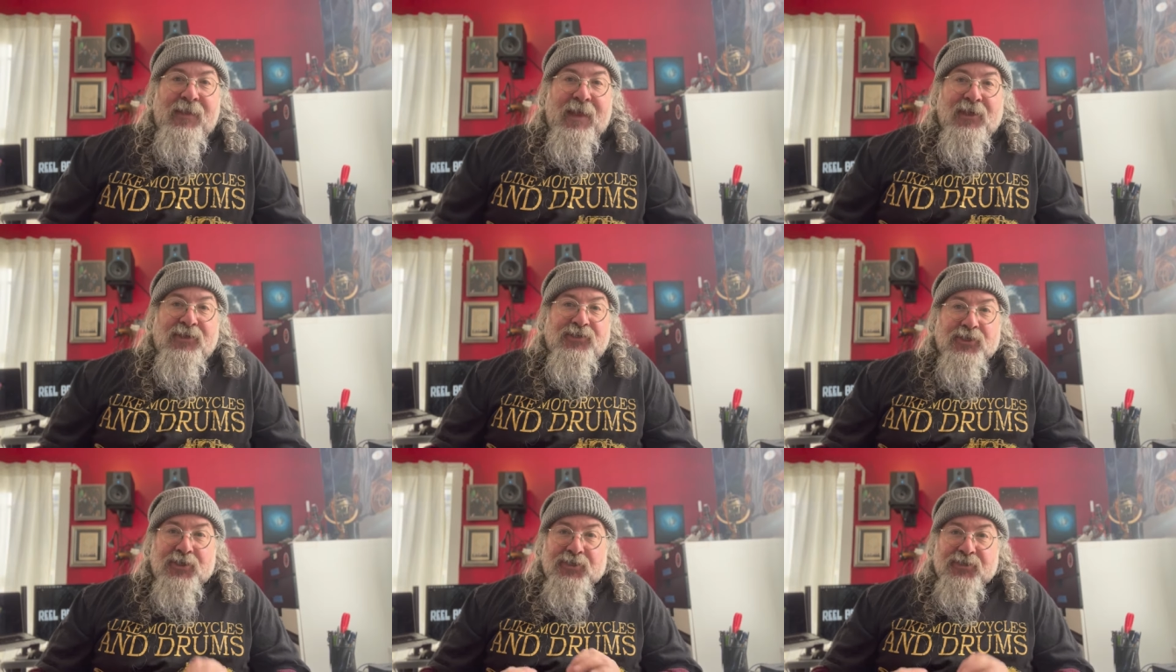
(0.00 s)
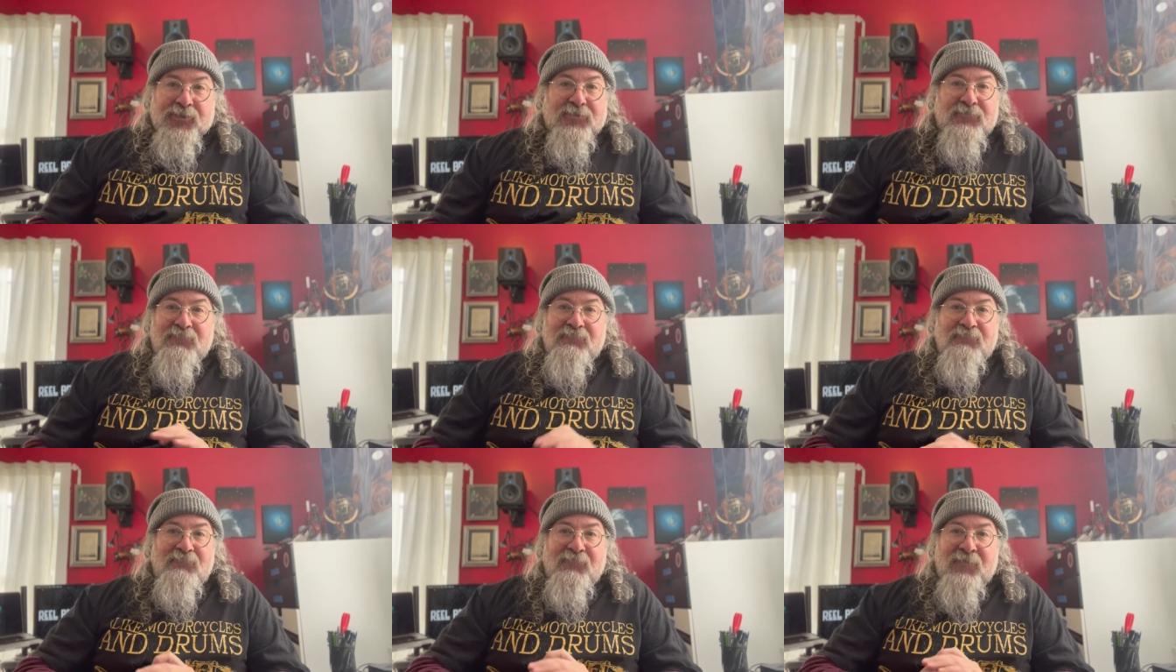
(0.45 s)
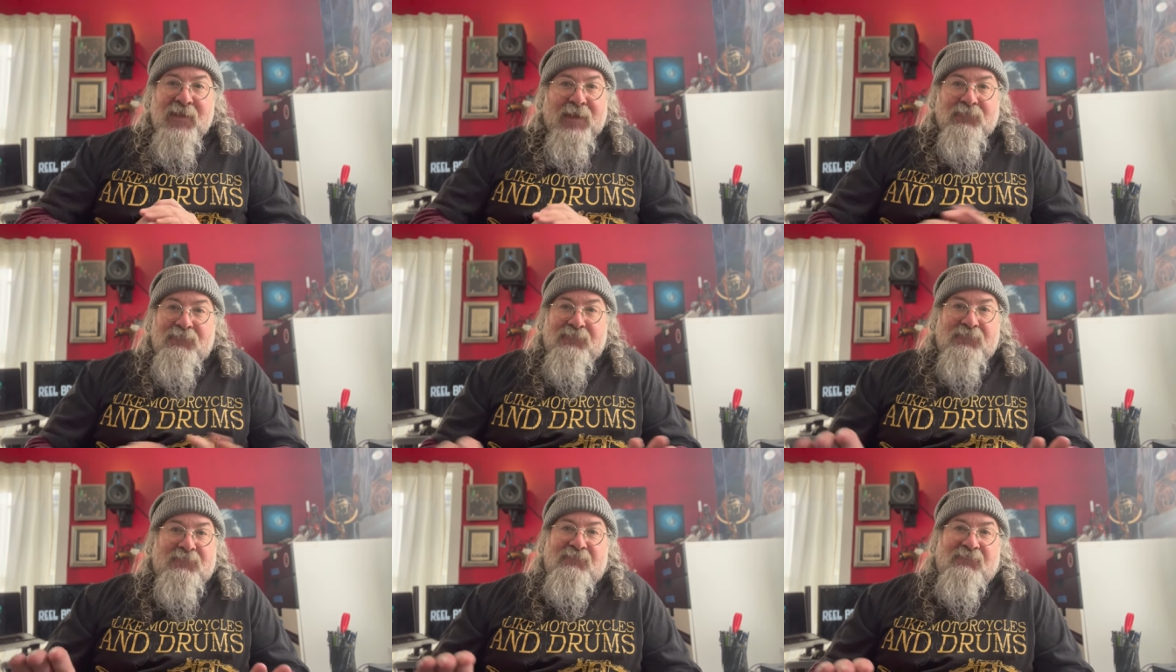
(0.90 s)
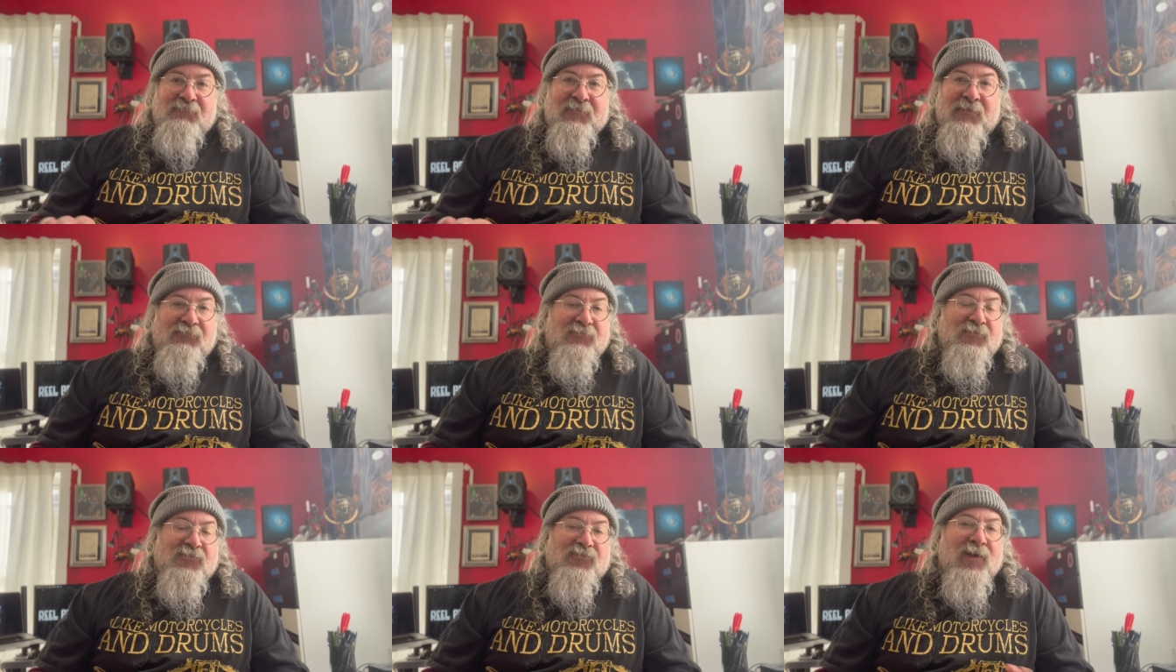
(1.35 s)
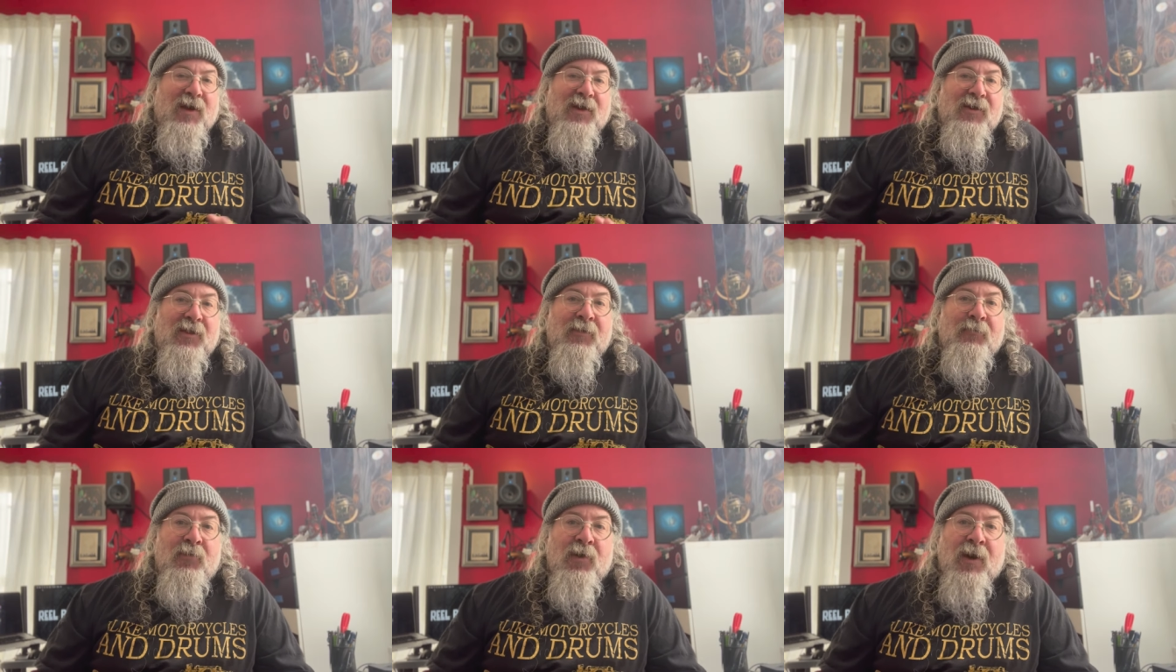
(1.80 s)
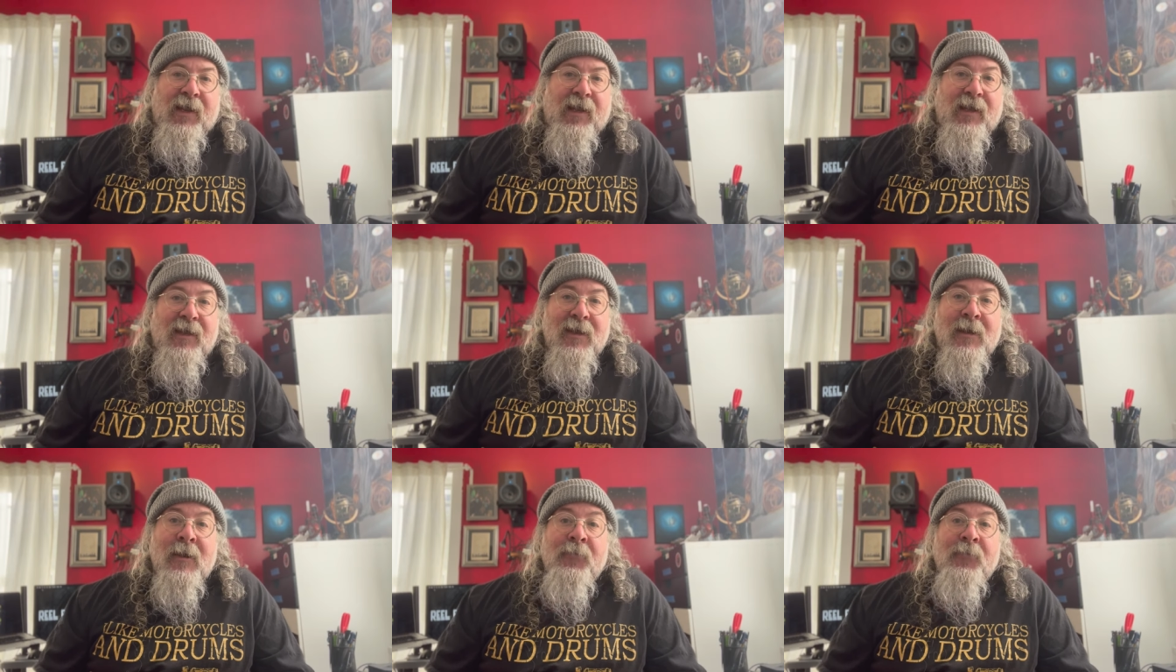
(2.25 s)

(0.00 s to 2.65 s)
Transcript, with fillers: They just it it was right on the money.